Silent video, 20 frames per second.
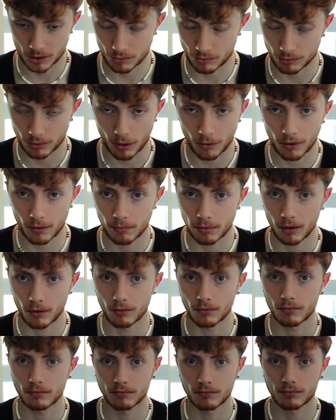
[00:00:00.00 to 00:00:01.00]
row the boat.
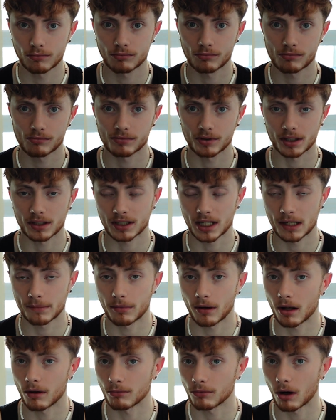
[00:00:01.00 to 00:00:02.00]
Just keep
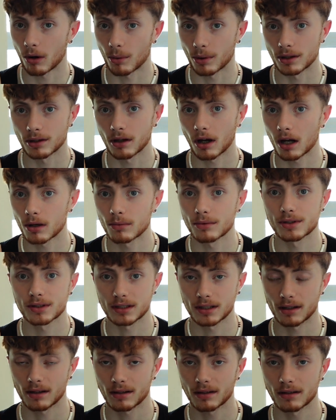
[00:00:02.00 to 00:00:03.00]
on rowing. God will
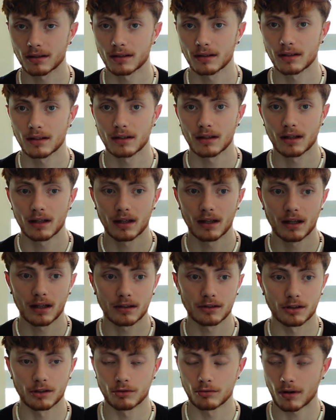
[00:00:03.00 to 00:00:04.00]
steer
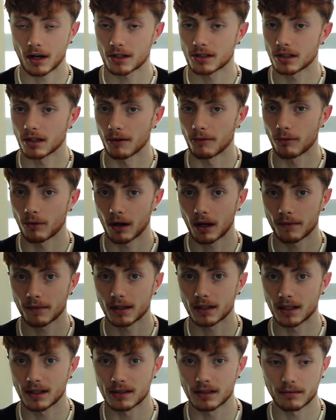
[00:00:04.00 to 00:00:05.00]
the direction of whatever it
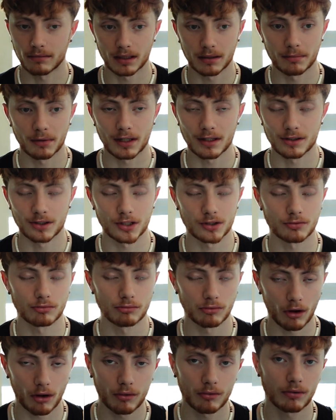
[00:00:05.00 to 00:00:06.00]
needs to be, but just
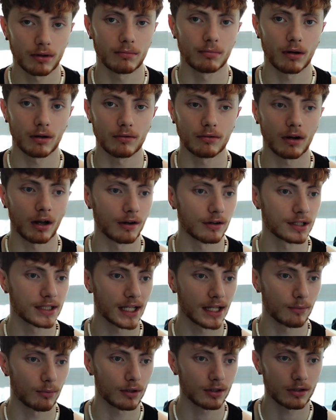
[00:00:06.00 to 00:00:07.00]
row the boat,
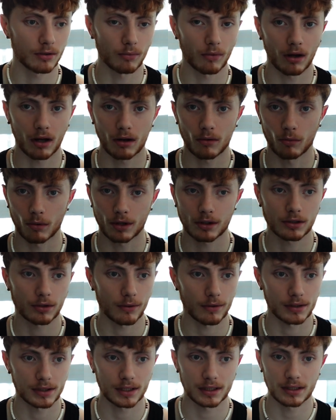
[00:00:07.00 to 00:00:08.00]
understand what you want, work
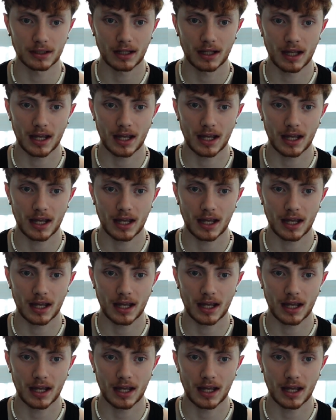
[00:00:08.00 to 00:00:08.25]
towards it,